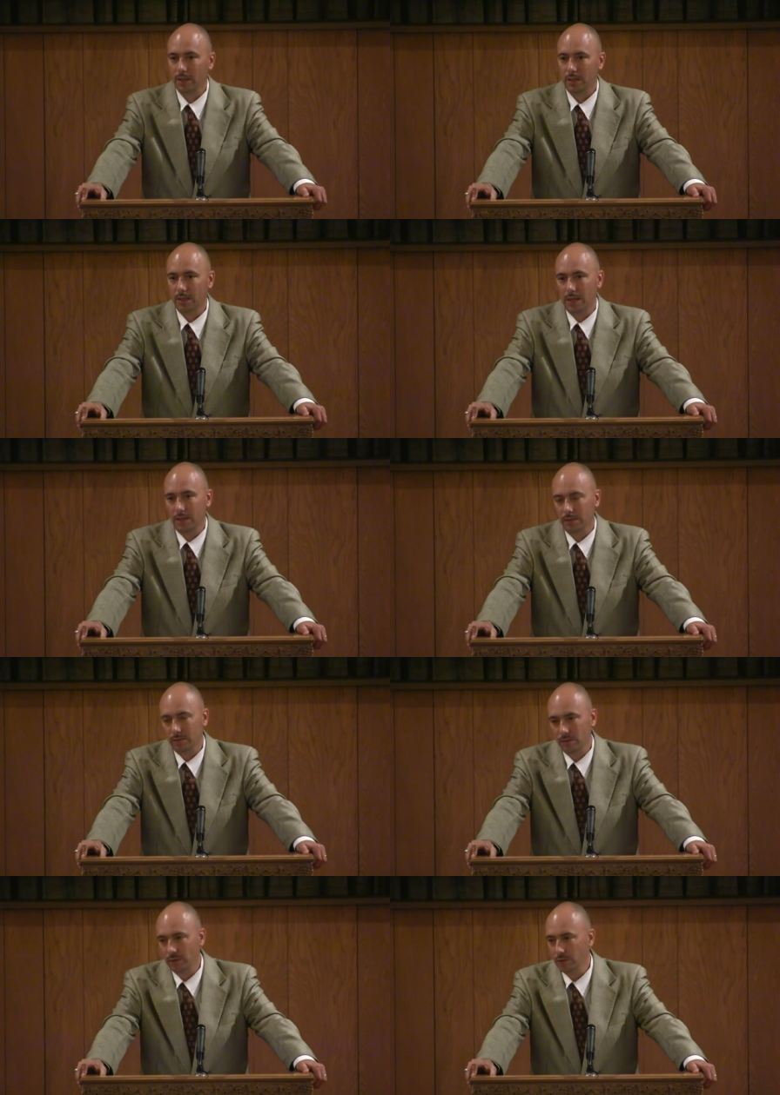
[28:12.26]
Now,
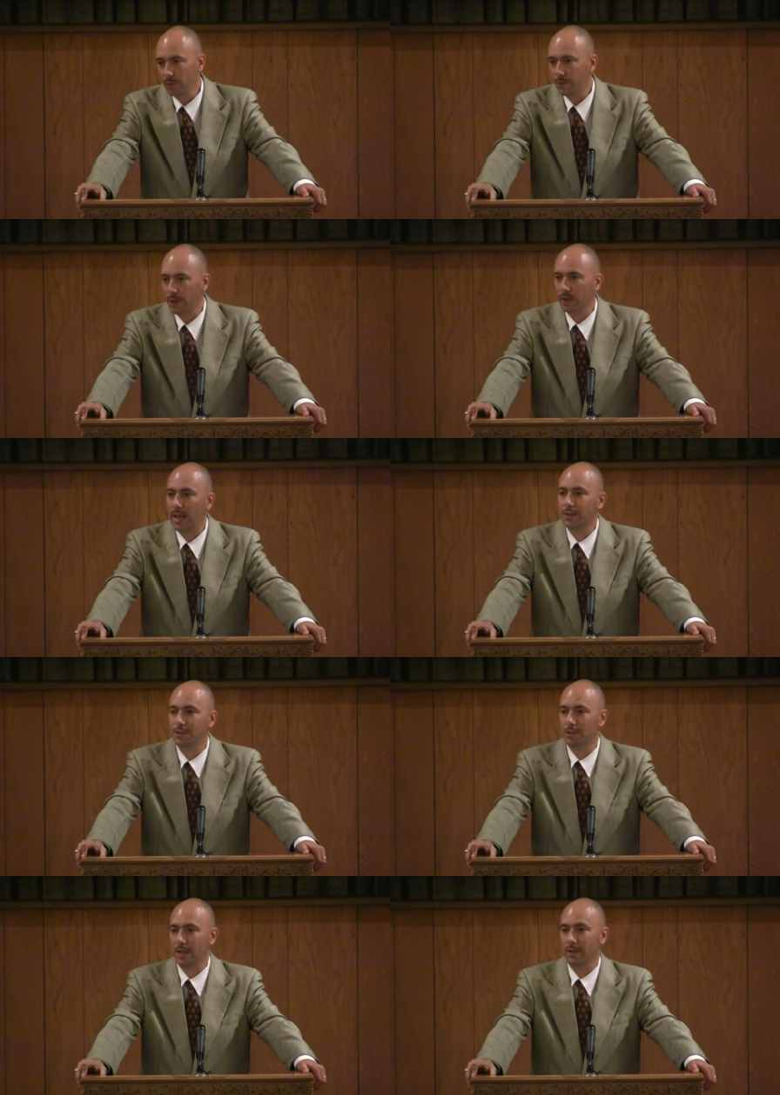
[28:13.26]
you figured out
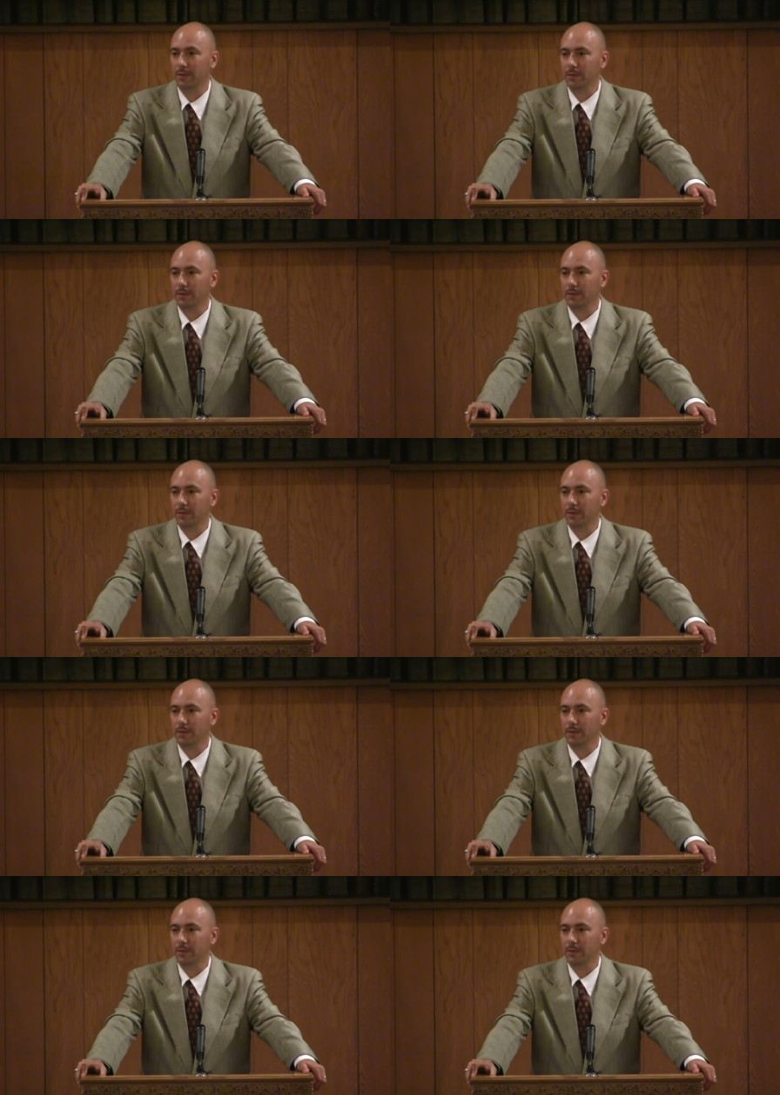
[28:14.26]
yourself.